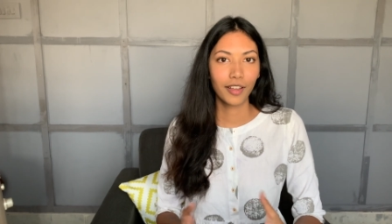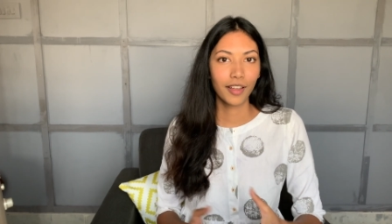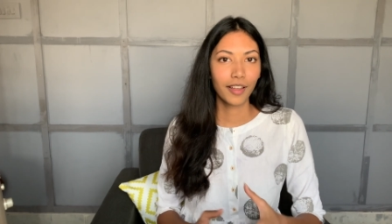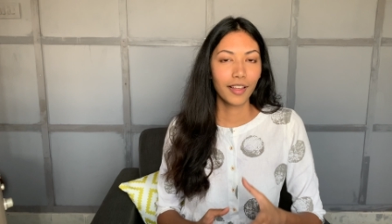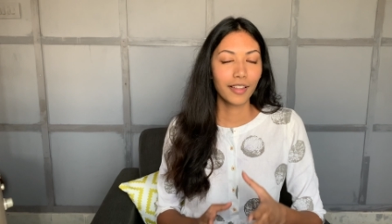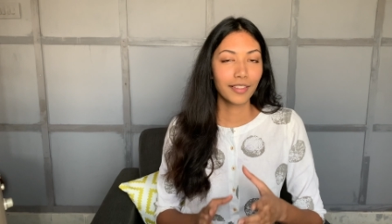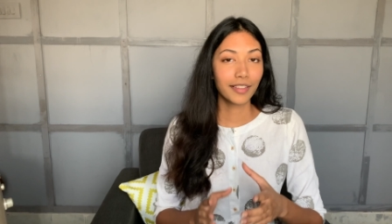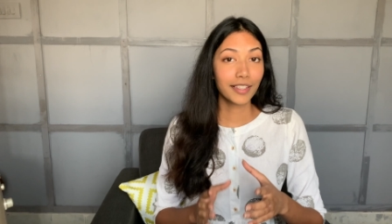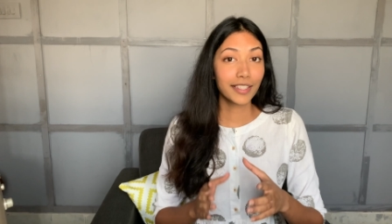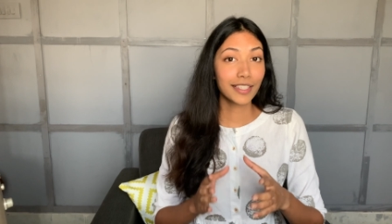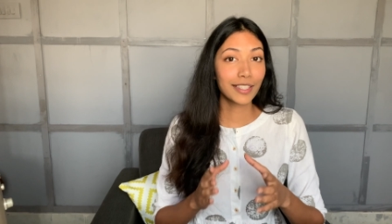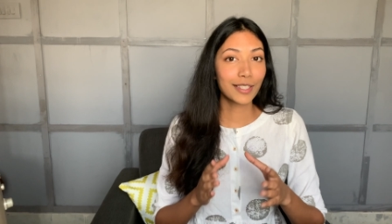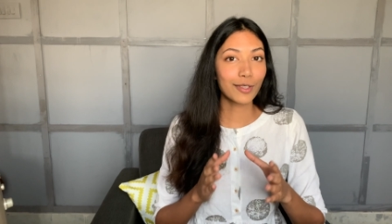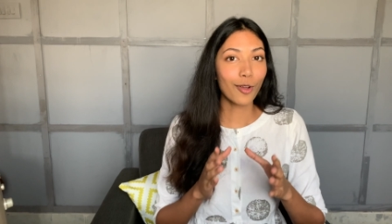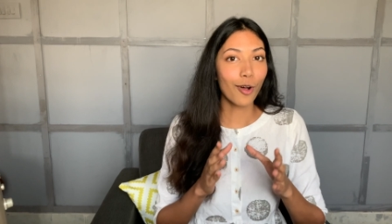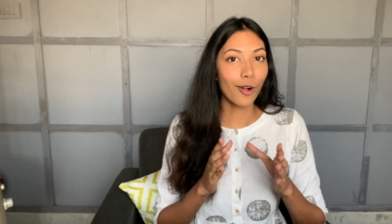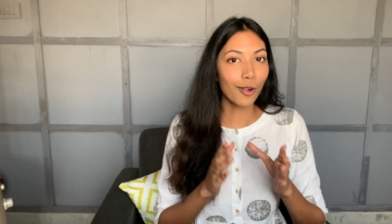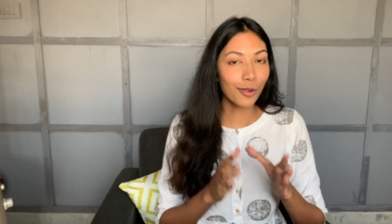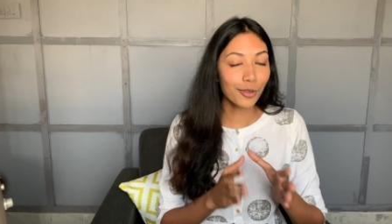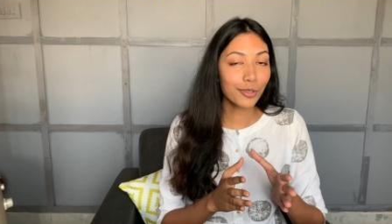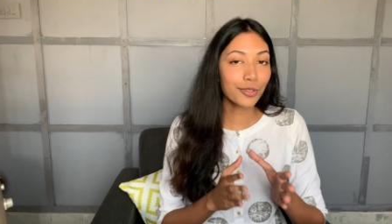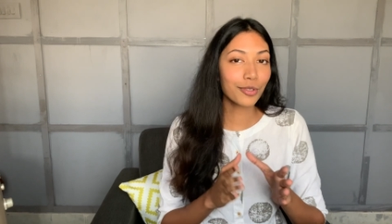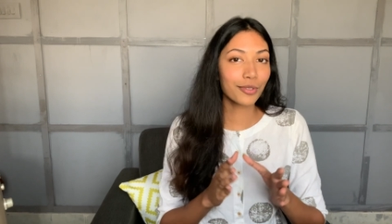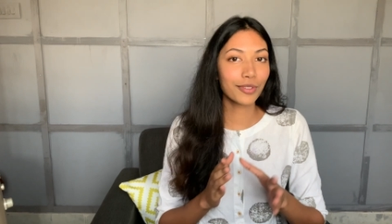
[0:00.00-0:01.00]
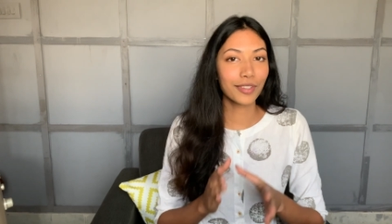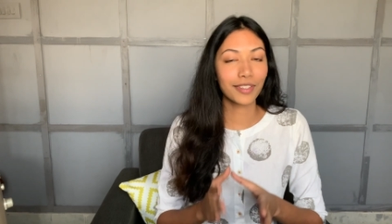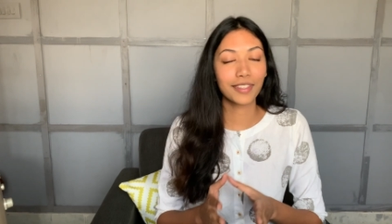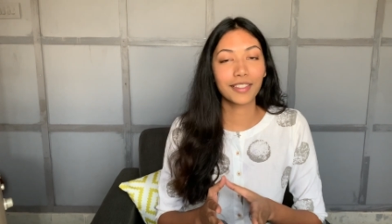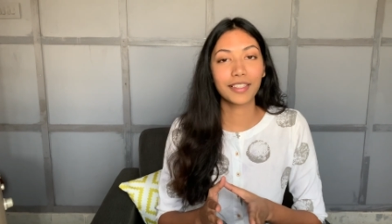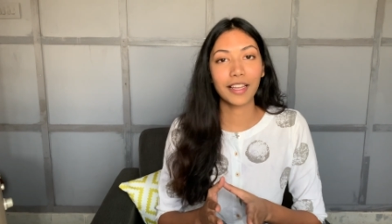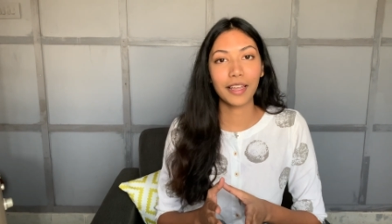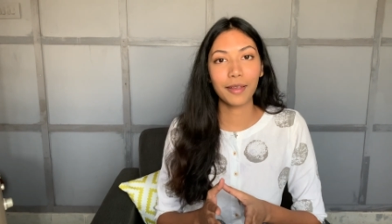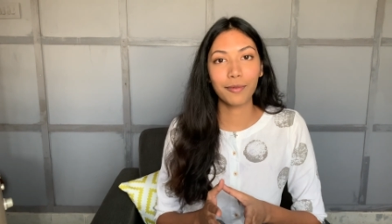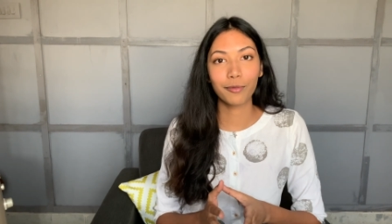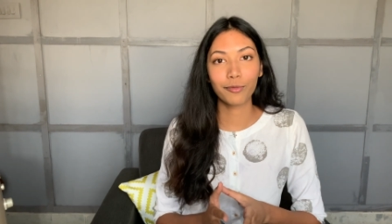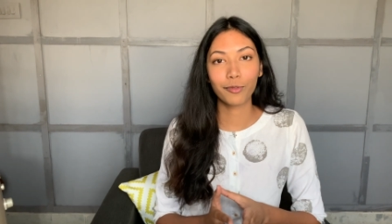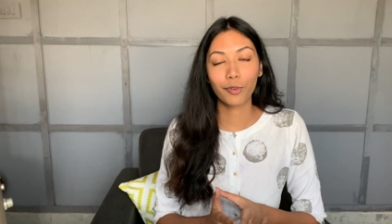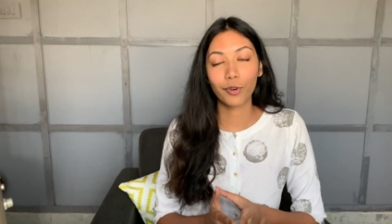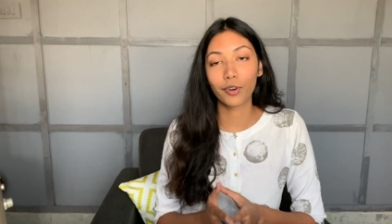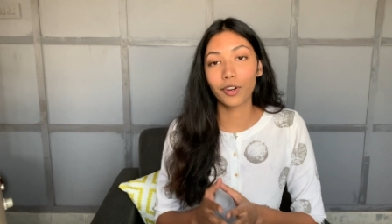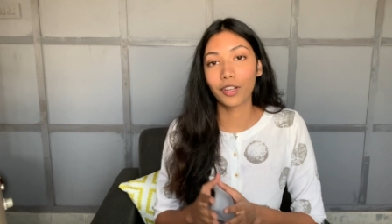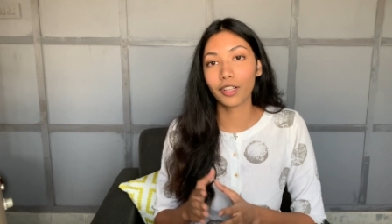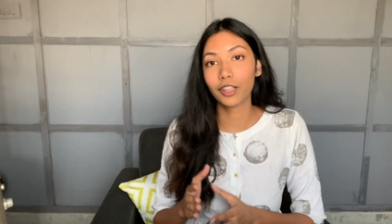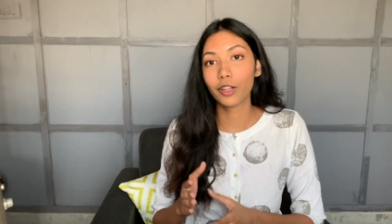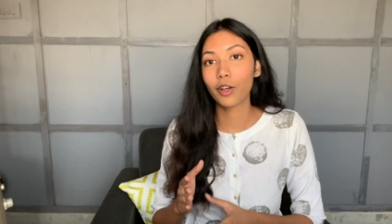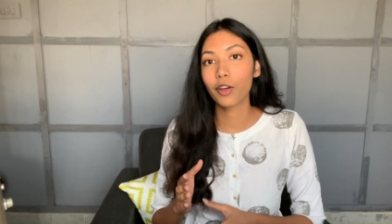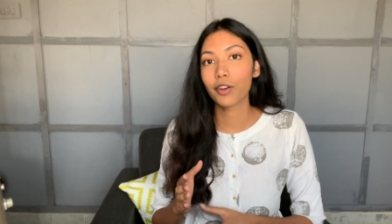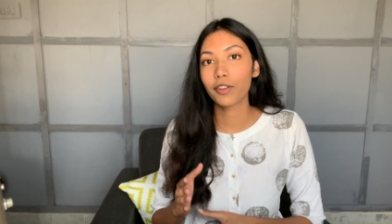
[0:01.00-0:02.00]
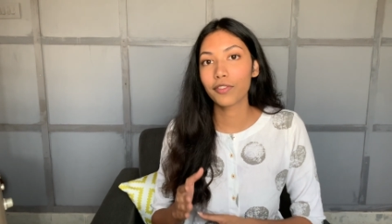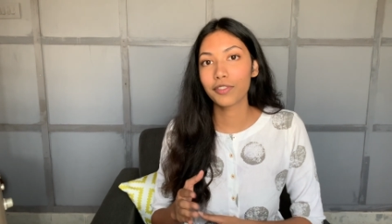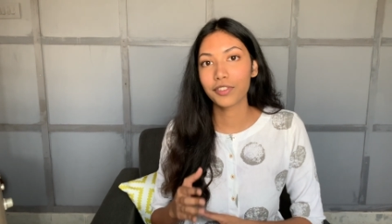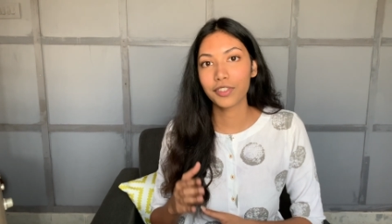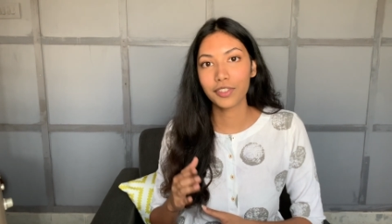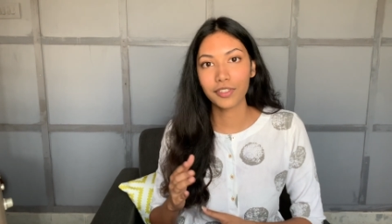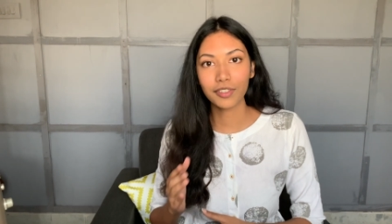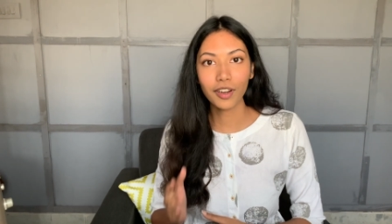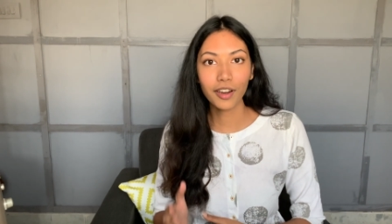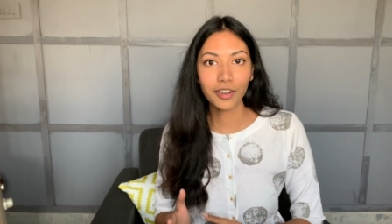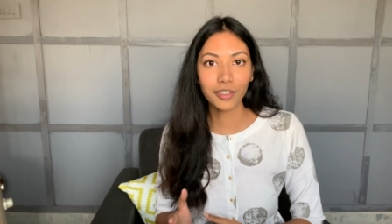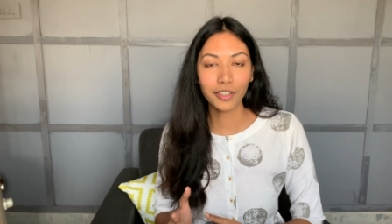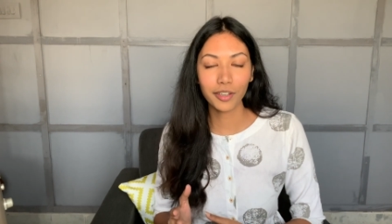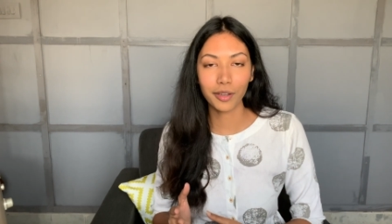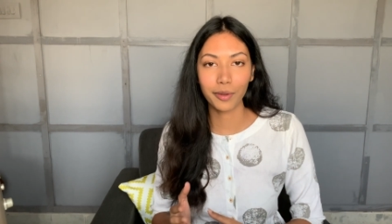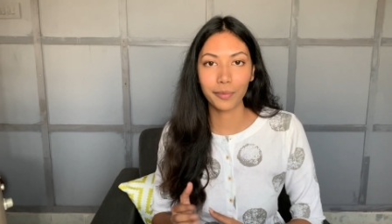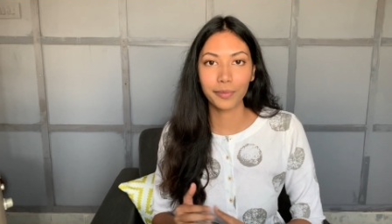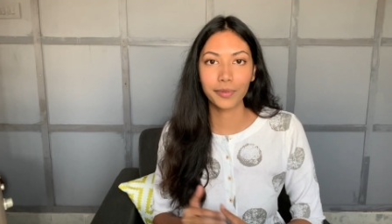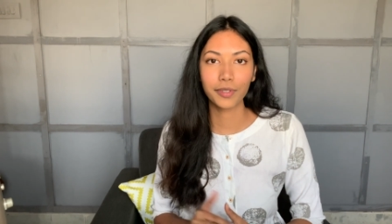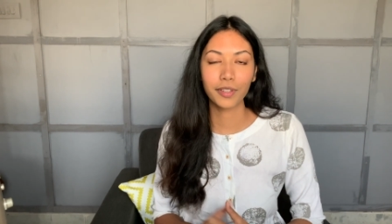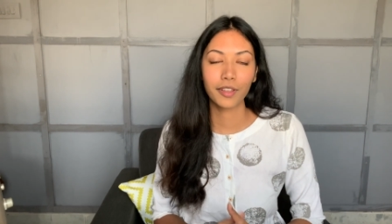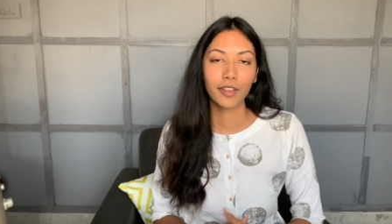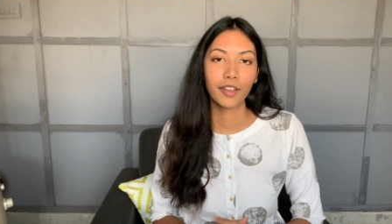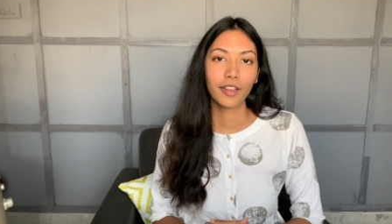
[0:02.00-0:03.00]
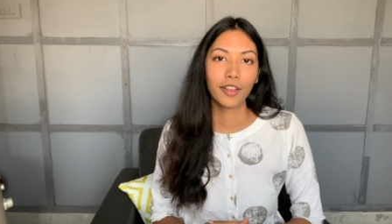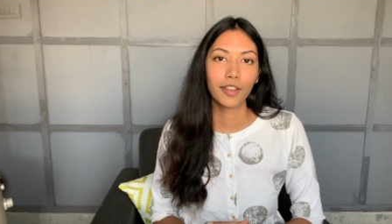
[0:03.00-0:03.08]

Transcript: This is also the same for a lot of startups.